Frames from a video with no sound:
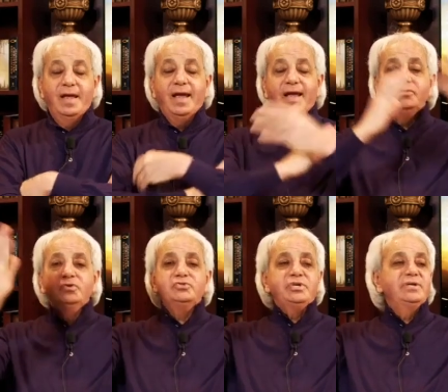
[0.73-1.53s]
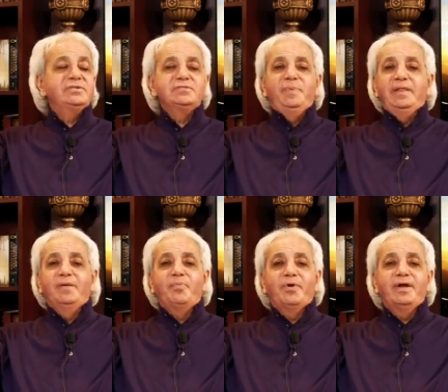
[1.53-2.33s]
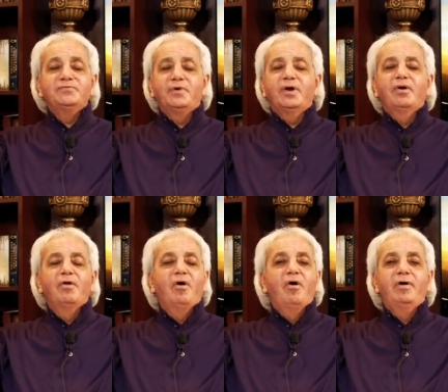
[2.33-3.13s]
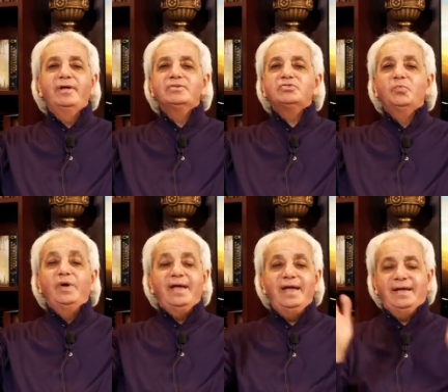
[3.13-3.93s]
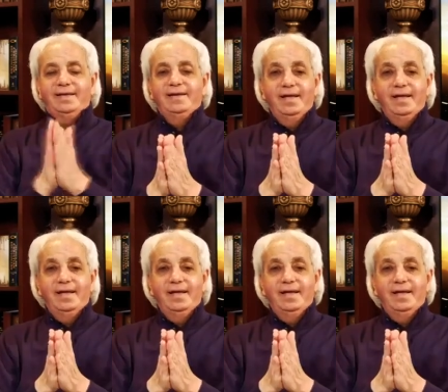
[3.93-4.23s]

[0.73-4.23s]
And to Jesus be the praise for a glorious week.